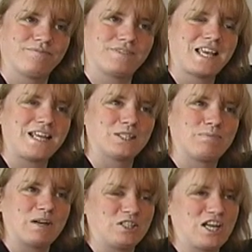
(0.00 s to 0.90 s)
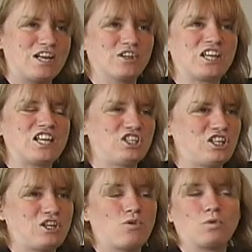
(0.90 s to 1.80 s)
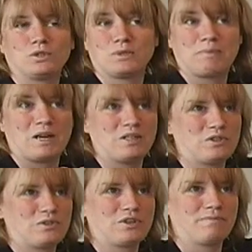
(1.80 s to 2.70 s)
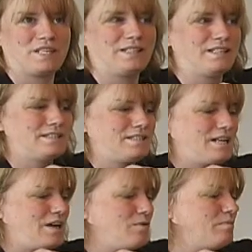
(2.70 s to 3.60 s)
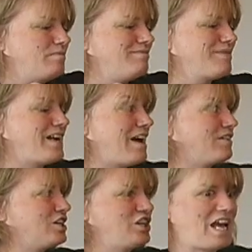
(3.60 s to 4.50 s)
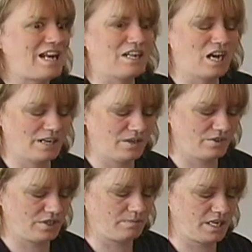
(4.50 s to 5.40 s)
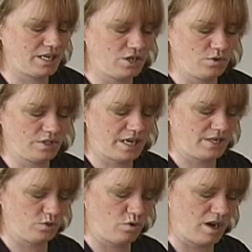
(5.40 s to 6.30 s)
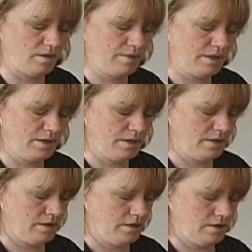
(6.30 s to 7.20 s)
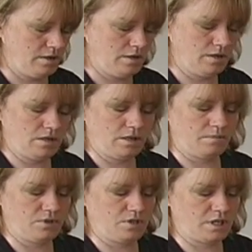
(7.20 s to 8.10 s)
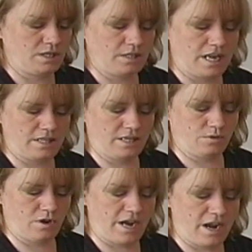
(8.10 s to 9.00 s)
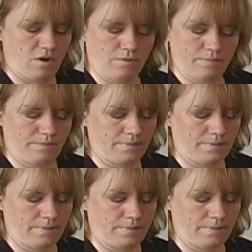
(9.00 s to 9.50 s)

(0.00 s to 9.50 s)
take a sponge out of your kitchen, an old sponge or something that's, might have a good end on it or something, and use that as well. And I'm just going to take these right out.